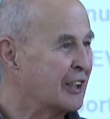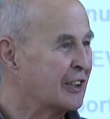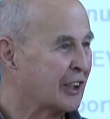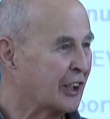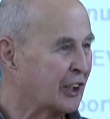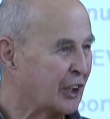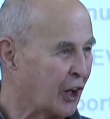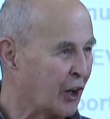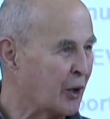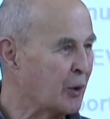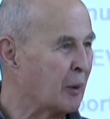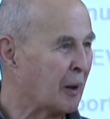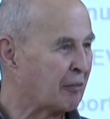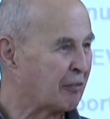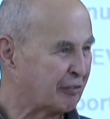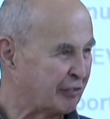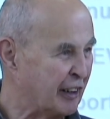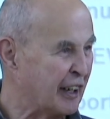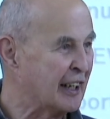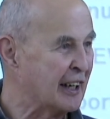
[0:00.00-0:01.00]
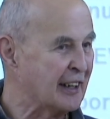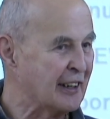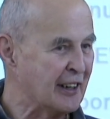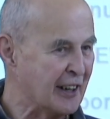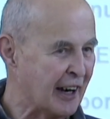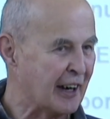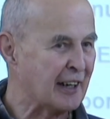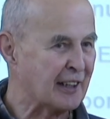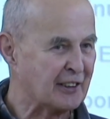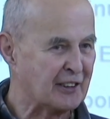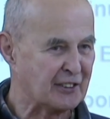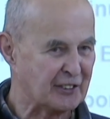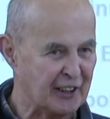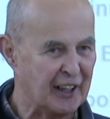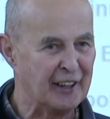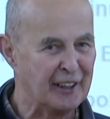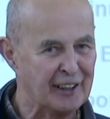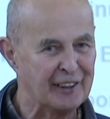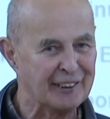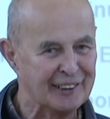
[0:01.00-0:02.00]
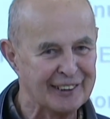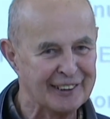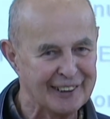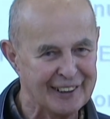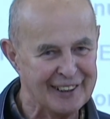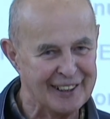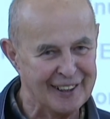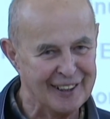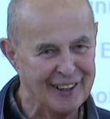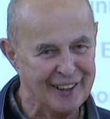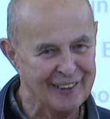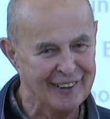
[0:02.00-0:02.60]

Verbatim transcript: to go to a friggin' yard sale.